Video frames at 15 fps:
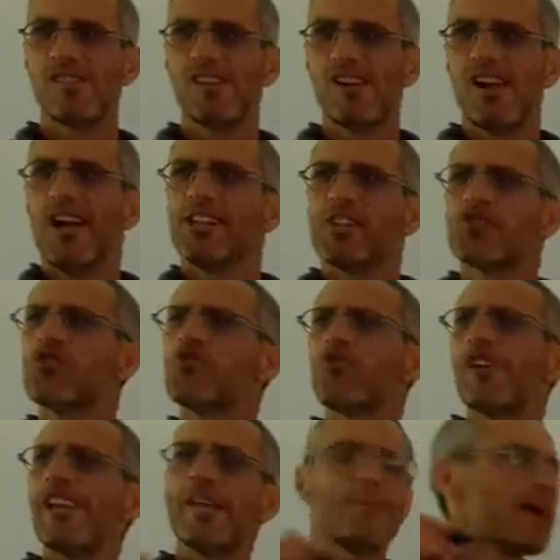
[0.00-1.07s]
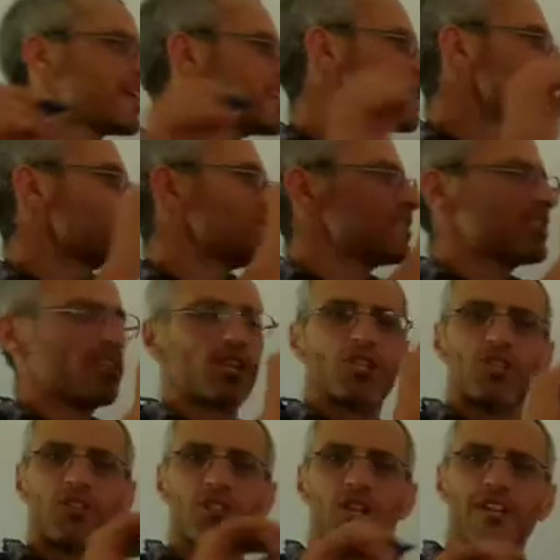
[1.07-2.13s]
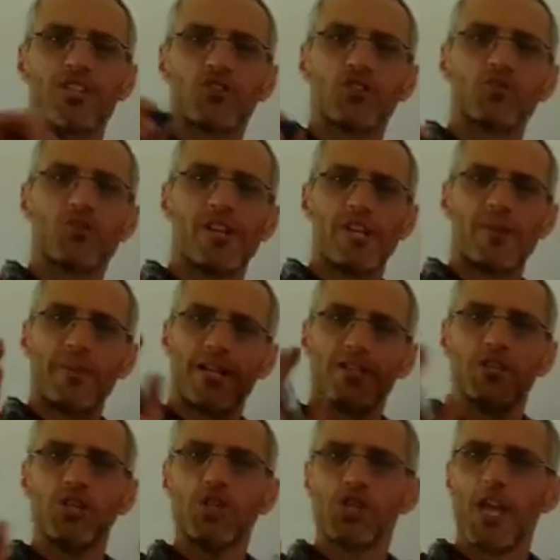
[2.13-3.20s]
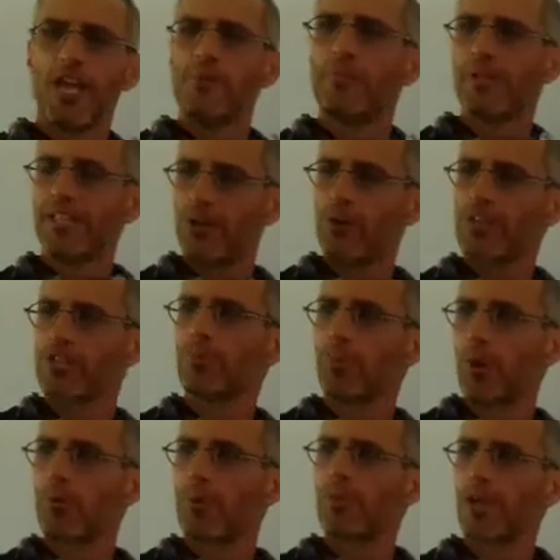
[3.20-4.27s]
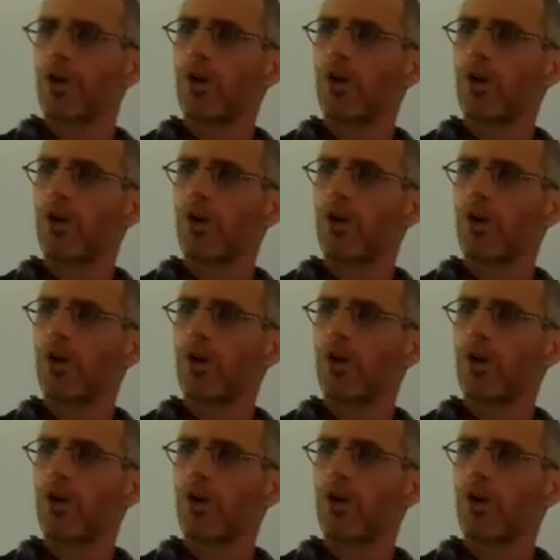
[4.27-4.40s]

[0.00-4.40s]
It doesn't really matter if it touches, it doesn't really matter the shape, but there is a problem here.